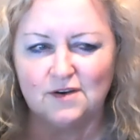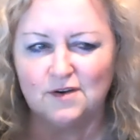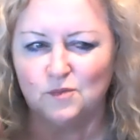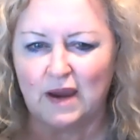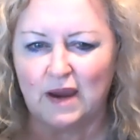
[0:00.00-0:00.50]
to
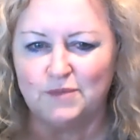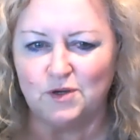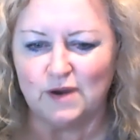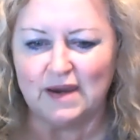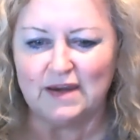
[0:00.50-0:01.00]
wrap
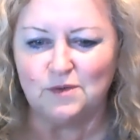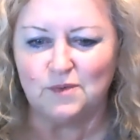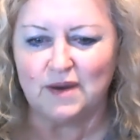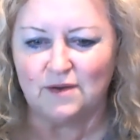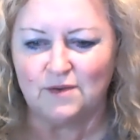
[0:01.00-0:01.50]
your head
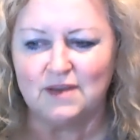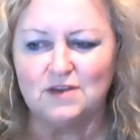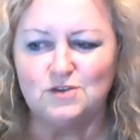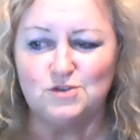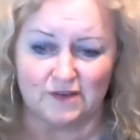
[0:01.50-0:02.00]
around
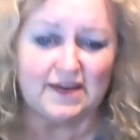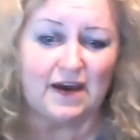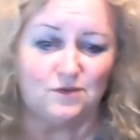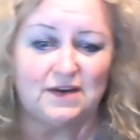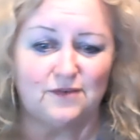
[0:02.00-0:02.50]
just
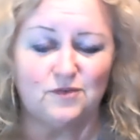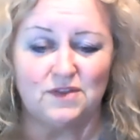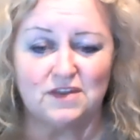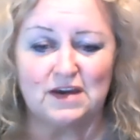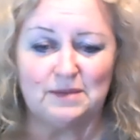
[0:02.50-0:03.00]
how different
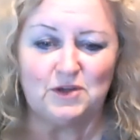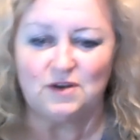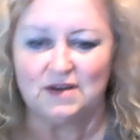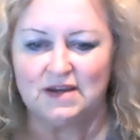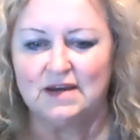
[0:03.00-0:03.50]
the
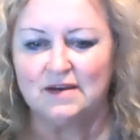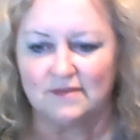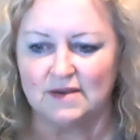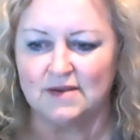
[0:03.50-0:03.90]
community is.